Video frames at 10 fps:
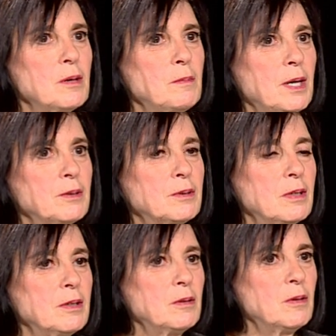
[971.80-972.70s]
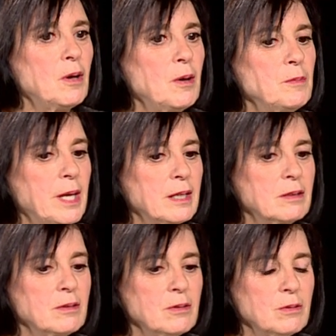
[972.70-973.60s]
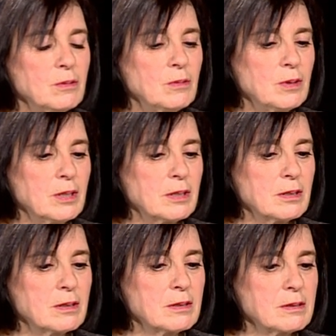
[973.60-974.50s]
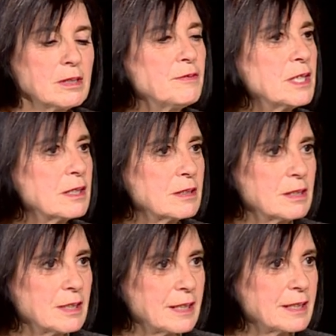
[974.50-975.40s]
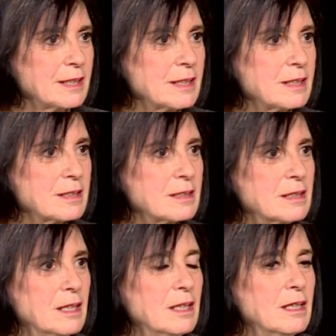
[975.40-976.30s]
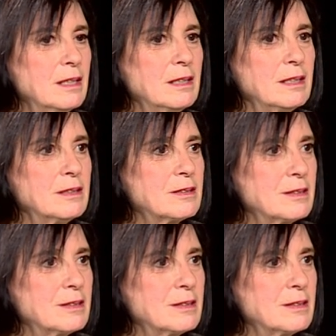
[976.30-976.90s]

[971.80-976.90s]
about uh, a man who is living in Connecticut. It's he's David